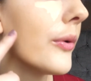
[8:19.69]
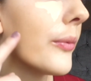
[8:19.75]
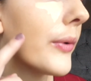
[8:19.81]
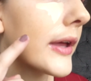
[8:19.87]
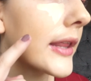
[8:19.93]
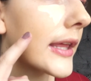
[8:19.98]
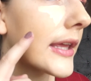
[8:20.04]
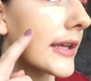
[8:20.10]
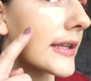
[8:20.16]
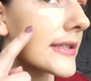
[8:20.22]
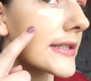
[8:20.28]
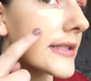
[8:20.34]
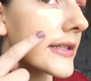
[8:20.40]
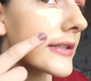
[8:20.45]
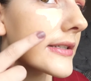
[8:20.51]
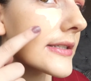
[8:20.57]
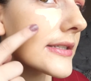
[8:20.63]
where, like, you can
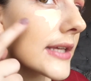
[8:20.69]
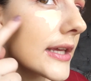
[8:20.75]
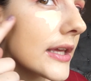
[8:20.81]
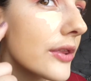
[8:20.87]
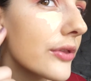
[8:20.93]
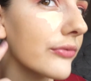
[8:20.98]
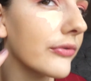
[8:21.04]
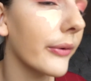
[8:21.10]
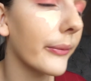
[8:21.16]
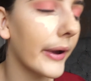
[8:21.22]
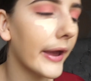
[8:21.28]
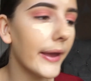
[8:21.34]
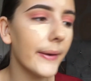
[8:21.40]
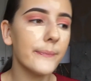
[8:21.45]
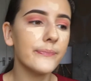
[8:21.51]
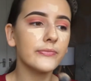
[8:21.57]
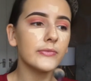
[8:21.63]
still see through
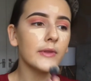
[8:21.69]
it.